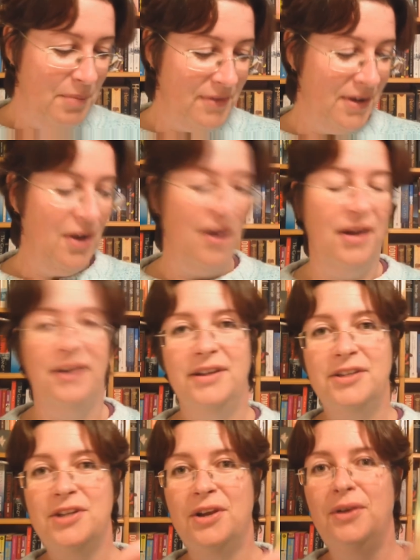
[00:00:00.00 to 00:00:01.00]
Moving
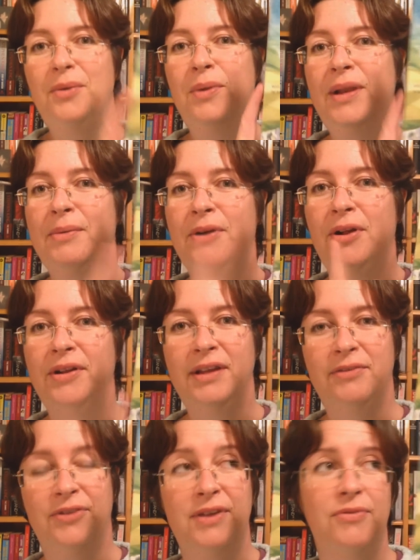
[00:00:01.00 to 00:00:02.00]
on. So William
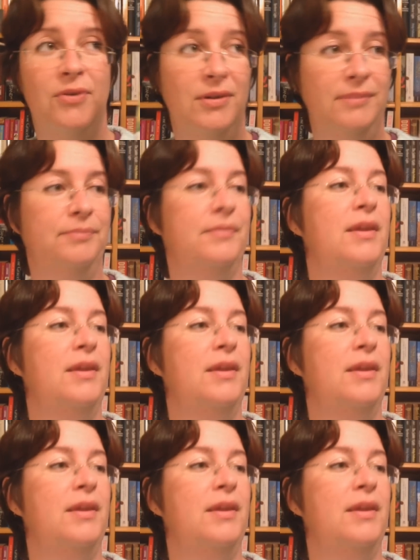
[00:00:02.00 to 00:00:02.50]
Golding, Freefall.